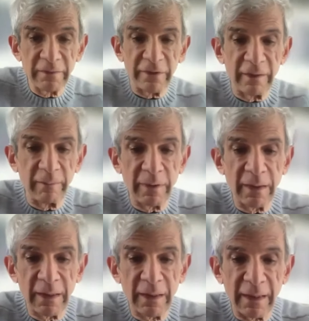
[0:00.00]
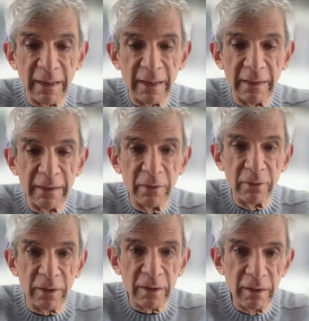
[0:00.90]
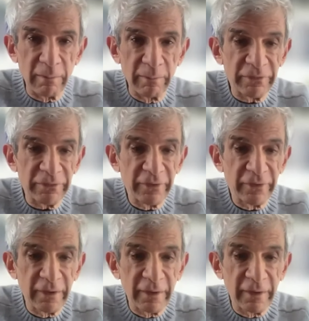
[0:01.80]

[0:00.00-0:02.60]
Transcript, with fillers: team. And here it comes.